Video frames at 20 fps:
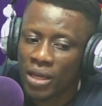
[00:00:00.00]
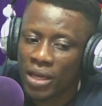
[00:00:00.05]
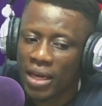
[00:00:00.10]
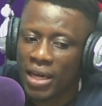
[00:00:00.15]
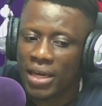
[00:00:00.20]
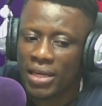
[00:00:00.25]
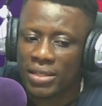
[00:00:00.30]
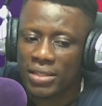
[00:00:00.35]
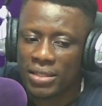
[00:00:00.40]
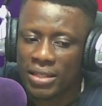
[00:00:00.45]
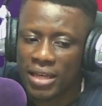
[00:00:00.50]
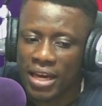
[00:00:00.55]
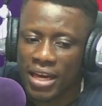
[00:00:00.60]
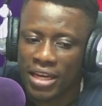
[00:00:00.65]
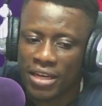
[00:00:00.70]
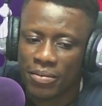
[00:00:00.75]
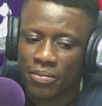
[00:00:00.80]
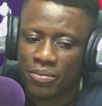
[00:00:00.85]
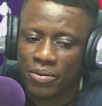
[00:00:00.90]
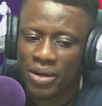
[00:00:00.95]
He
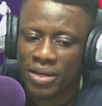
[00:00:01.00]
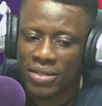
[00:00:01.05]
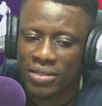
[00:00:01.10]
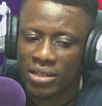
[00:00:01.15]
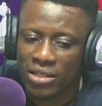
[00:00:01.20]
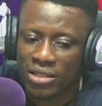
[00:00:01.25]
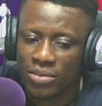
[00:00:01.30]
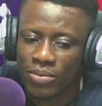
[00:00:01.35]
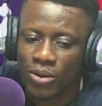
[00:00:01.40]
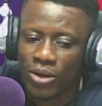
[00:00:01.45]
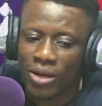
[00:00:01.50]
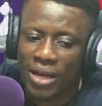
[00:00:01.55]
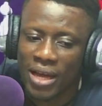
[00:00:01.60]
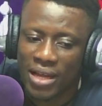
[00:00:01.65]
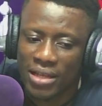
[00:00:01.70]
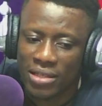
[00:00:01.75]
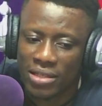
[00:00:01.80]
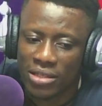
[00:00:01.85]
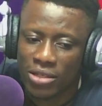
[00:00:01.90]
said President Bola